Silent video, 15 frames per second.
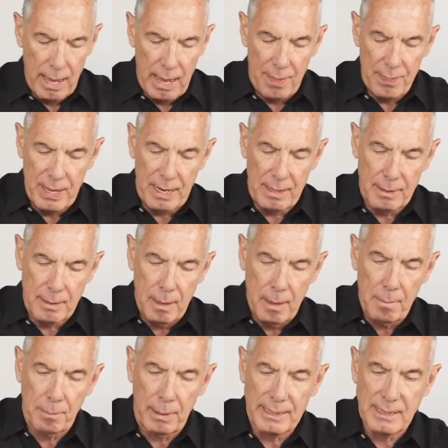and then
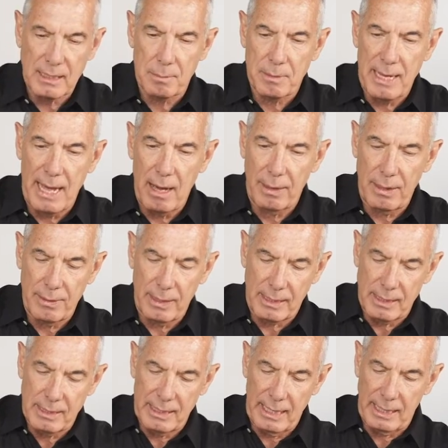place them down in the
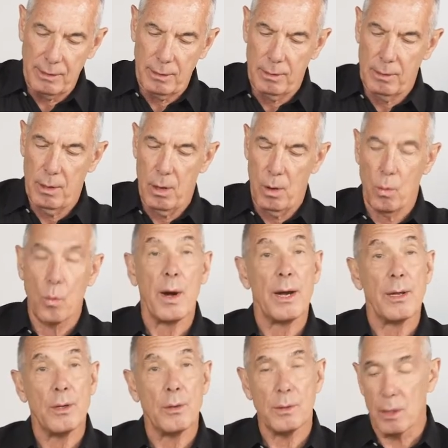container where
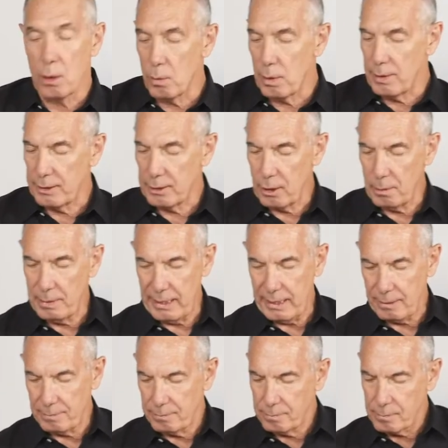you know where they're going to be.
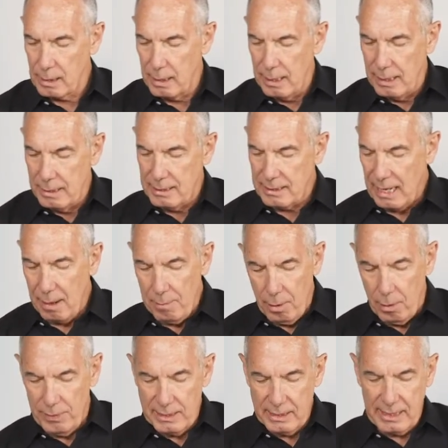Same
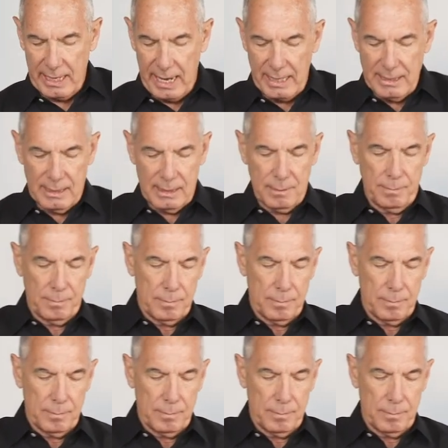on this case,